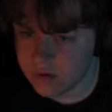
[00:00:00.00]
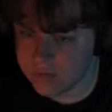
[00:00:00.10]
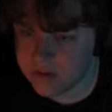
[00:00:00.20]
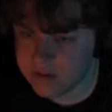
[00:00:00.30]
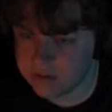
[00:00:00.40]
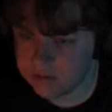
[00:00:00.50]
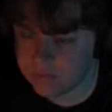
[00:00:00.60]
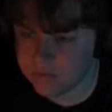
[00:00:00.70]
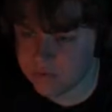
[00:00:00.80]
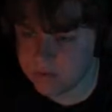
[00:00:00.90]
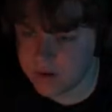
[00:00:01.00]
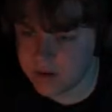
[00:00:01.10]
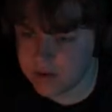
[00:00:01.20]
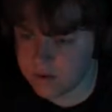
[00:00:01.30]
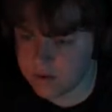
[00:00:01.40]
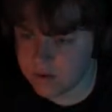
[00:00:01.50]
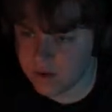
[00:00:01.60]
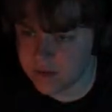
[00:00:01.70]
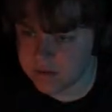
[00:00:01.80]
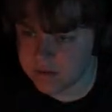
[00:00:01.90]
I've been in this room before, right? Oh
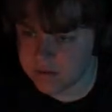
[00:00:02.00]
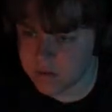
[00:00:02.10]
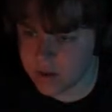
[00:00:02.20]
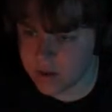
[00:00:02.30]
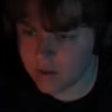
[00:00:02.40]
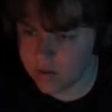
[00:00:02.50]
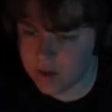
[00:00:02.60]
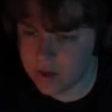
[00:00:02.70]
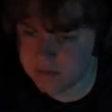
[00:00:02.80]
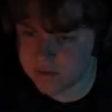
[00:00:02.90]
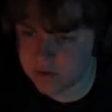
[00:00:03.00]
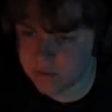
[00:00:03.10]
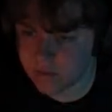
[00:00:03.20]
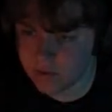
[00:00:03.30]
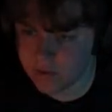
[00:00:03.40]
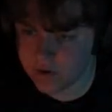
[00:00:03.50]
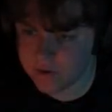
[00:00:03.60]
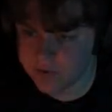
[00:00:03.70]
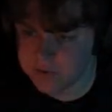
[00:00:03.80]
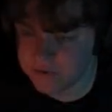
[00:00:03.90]
yes. Okay, okay, yes, I know where we are
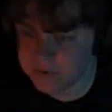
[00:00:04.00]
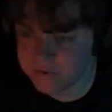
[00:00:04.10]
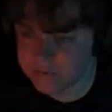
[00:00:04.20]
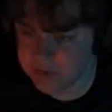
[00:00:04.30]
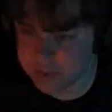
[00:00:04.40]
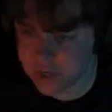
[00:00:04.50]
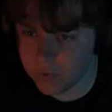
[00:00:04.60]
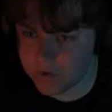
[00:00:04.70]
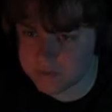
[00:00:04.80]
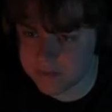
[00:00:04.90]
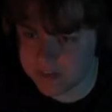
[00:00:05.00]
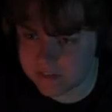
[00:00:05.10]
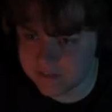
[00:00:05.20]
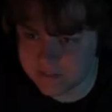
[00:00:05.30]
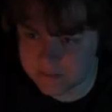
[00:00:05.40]
now. That chair was me.